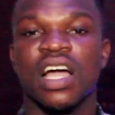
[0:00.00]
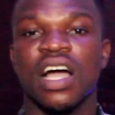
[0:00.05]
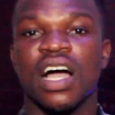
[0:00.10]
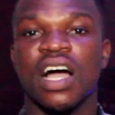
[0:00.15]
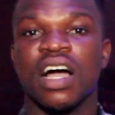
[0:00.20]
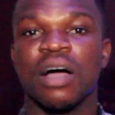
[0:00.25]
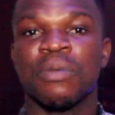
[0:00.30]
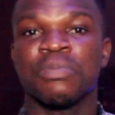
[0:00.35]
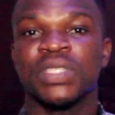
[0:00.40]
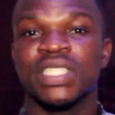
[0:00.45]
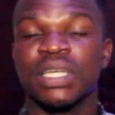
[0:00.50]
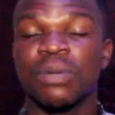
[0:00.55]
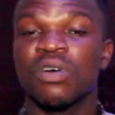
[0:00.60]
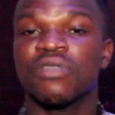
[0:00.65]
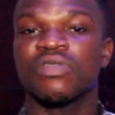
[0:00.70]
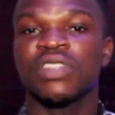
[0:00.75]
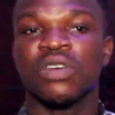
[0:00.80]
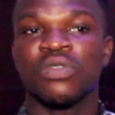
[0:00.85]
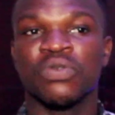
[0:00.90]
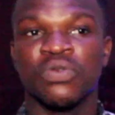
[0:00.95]
uh, some
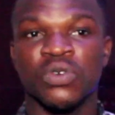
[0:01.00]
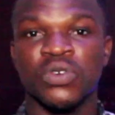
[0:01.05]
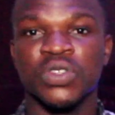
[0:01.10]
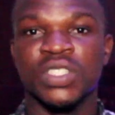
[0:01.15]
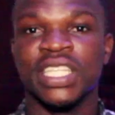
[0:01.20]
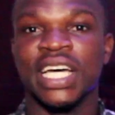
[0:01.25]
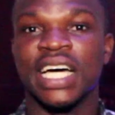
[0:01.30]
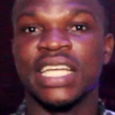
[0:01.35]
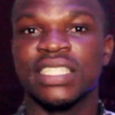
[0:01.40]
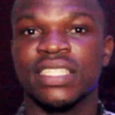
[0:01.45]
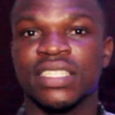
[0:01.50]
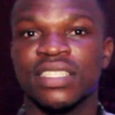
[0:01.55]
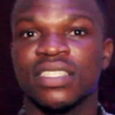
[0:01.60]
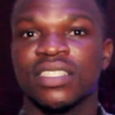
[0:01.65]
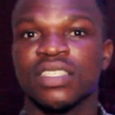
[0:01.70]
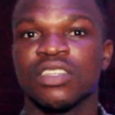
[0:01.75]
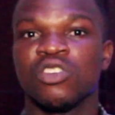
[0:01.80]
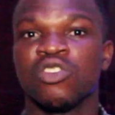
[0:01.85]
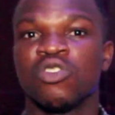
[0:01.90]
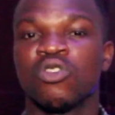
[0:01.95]
of the phones that
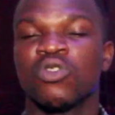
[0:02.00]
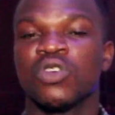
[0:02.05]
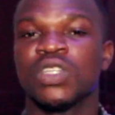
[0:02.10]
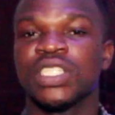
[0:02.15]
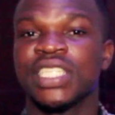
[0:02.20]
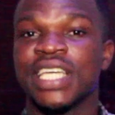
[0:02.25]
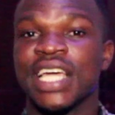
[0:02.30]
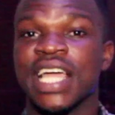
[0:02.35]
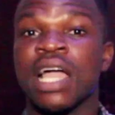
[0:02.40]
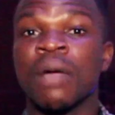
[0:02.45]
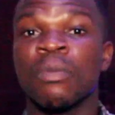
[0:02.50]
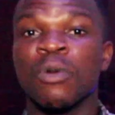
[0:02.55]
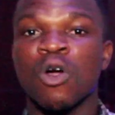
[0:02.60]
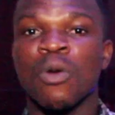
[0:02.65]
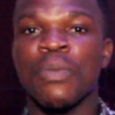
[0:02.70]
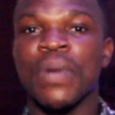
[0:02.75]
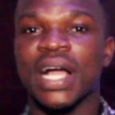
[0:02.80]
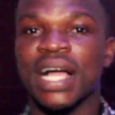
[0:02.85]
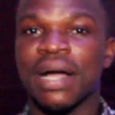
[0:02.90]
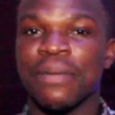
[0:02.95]
you know the
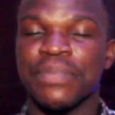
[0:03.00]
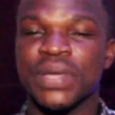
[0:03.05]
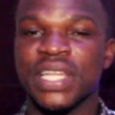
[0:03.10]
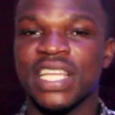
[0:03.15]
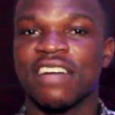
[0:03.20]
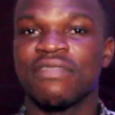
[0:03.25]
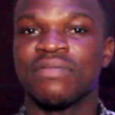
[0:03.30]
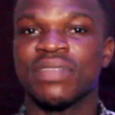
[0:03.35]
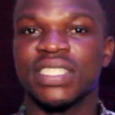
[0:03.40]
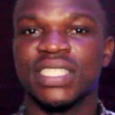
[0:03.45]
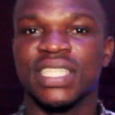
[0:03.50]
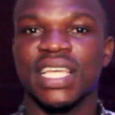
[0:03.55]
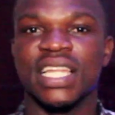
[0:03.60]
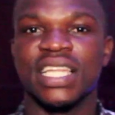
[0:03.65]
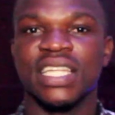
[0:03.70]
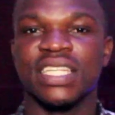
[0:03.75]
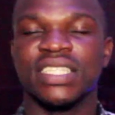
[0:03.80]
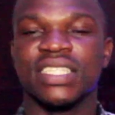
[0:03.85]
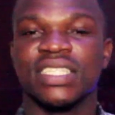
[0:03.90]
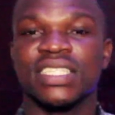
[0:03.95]
M-KOPA company have been
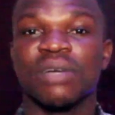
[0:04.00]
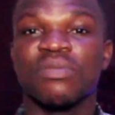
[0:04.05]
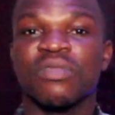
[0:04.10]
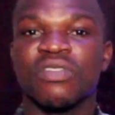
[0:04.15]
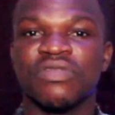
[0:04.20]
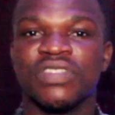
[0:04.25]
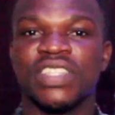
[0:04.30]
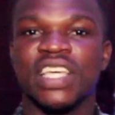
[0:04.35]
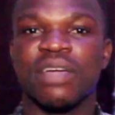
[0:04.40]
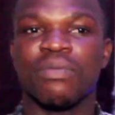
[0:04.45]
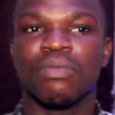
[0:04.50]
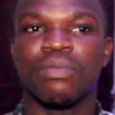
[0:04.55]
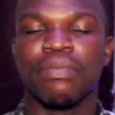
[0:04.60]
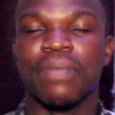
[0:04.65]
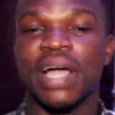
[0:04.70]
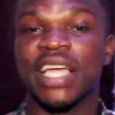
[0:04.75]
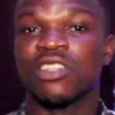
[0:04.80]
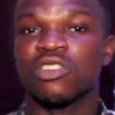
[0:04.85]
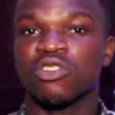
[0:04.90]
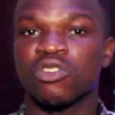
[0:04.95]
selling, some of them
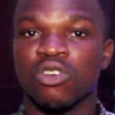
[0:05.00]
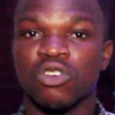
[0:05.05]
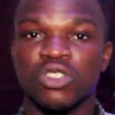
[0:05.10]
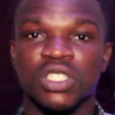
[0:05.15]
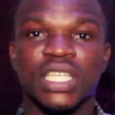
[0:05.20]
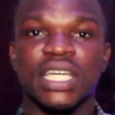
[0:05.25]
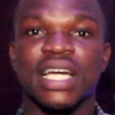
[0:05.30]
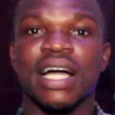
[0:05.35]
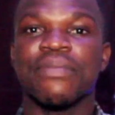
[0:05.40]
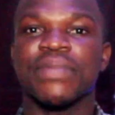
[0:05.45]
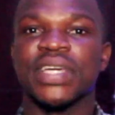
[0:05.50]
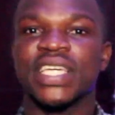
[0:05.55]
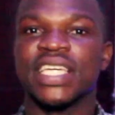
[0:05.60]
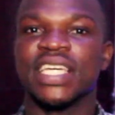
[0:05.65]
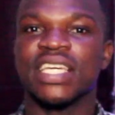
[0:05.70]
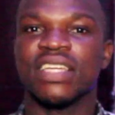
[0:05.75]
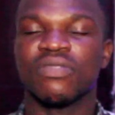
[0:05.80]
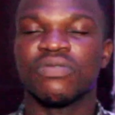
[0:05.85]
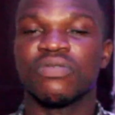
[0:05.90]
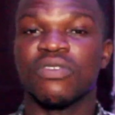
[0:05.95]
might not come
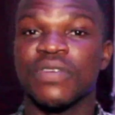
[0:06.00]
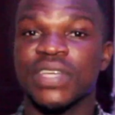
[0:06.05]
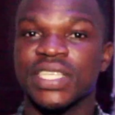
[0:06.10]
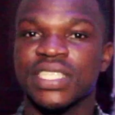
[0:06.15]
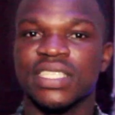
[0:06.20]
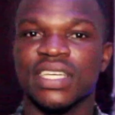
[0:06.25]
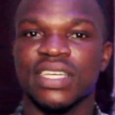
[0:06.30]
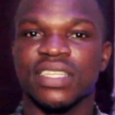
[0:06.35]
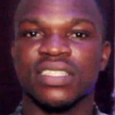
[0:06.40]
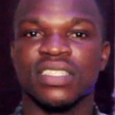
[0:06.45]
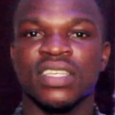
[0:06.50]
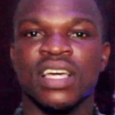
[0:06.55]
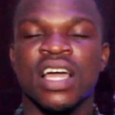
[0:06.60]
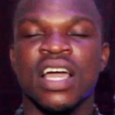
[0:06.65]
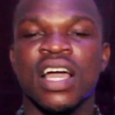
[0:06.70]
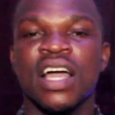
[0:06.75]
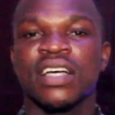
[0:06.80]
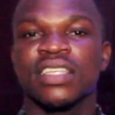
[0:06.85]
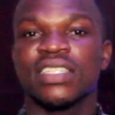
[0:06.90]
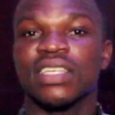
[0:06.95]
again. For instance,
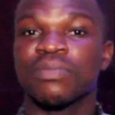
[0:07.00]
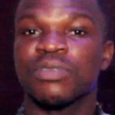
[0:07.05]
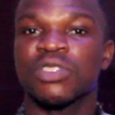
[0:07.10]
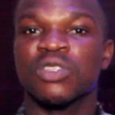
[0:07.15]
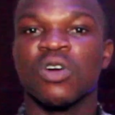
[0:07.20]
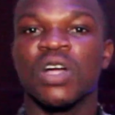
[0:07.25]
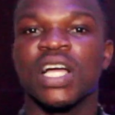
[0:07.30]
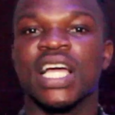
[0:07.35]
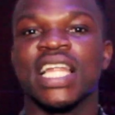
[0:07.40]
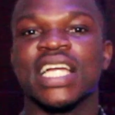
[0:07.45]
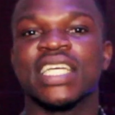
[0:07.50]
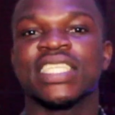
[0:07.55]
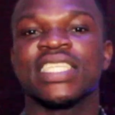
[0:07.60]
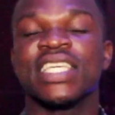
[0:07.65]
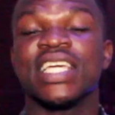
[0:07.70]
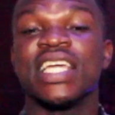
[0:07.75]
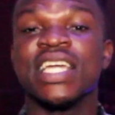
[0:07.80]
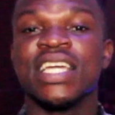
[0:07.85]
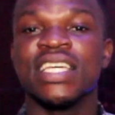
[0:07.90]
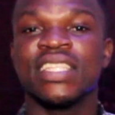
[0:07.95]
Samsung Galaxy
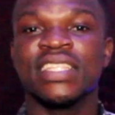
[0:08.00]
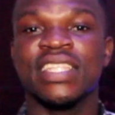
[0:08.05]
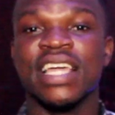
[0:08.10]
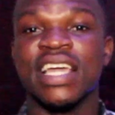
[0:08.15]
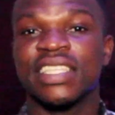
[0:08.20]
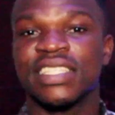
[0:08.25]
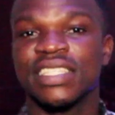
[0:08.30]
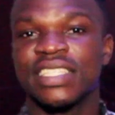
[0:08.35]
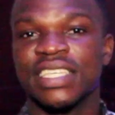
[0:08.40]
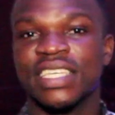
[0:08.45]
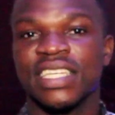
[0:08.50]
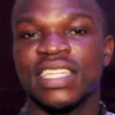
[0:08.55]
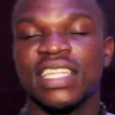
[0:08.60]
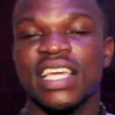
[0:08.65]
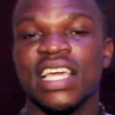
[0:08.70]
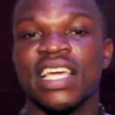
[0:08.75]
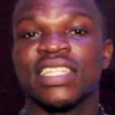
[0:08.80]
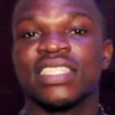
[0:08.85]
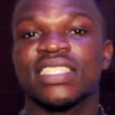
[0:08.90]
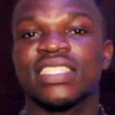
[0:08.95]
A13
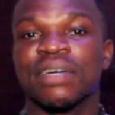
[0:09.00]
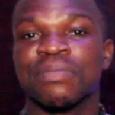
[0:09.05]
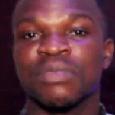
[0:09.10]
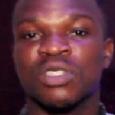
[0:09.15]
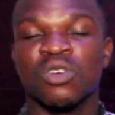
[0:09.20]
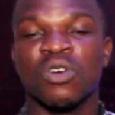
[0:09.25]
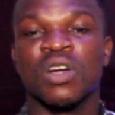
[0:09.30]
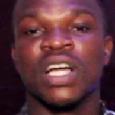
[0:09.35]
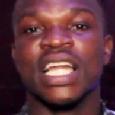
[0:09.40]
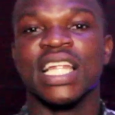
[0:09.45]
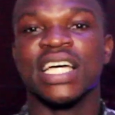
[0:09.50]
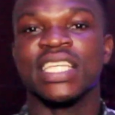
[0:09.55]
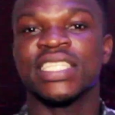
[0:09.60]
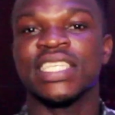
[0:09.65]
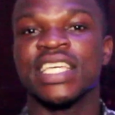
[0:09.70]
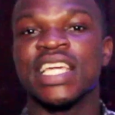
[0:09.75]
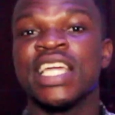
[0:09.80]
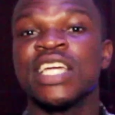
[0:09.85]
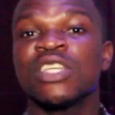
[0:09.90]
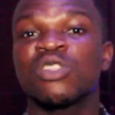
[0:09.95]
and Samsung Galaxy
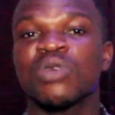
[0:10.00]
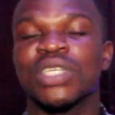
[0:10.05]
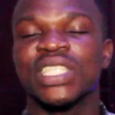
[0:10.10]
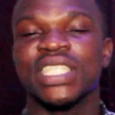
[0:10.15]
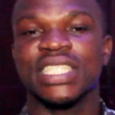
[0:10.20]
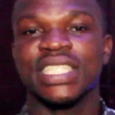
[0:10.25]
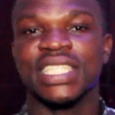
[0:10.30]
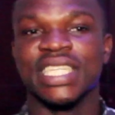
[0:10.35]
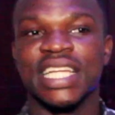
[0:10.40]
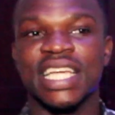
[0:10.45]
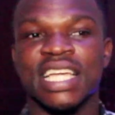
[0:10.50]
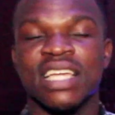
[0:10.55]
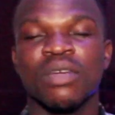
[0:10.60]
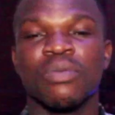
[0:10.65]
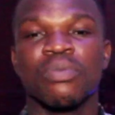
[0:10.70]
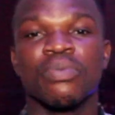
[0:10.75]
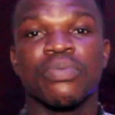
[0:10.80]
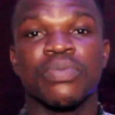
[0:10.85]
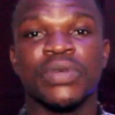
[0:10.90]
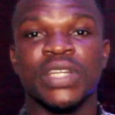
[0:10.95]
A23,
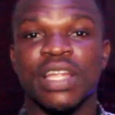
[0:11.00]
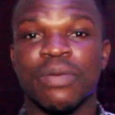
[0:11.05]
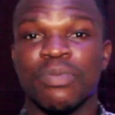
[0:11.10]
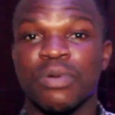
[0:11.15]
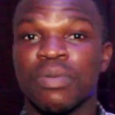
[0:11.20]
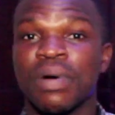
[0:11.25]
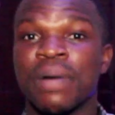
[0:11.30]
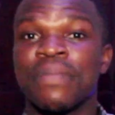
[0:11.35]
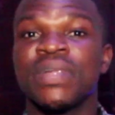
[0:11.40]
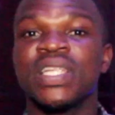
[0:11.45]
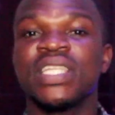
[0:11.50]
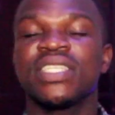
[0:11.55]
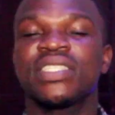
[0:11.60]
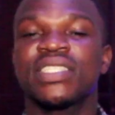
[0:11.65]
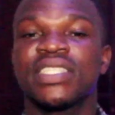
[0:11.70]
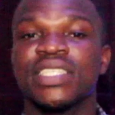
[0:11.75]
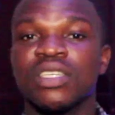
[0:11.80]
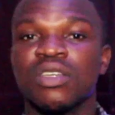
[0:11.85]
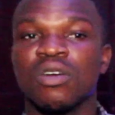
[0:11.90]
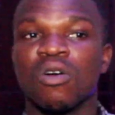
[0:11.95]
the
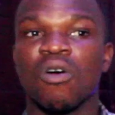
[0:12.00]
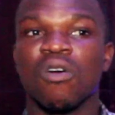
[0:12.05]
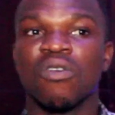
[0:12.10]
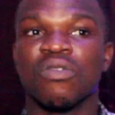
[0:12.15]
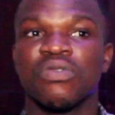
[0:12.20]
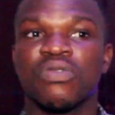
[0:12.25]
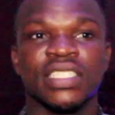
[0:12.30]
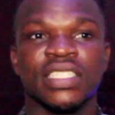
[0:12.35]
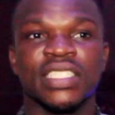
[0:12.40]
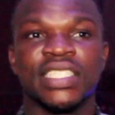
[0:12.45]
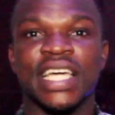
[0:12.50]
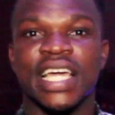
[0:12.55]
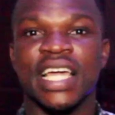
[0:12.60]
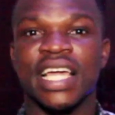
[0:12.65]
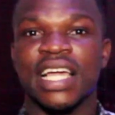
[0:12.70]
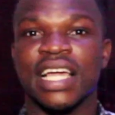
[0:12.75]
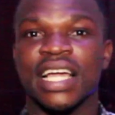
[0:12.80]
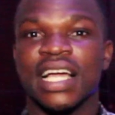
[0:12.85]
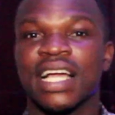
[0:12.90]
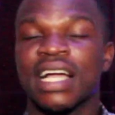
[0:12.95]
probability of
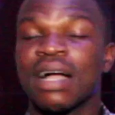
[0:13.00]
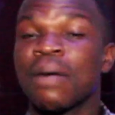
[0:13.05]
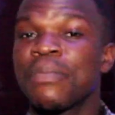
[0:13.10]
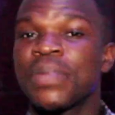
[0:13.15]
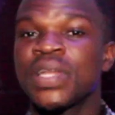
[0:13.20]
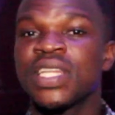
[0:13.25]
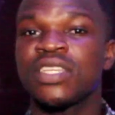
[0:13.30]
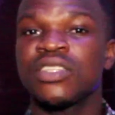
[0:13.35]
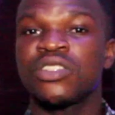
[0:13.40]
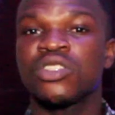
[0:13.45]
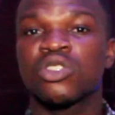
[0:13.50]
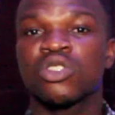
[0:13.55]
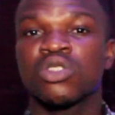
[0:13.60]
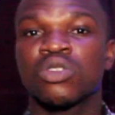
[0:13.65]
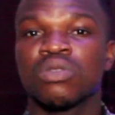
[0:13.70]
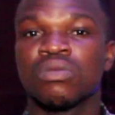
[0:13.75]
the companies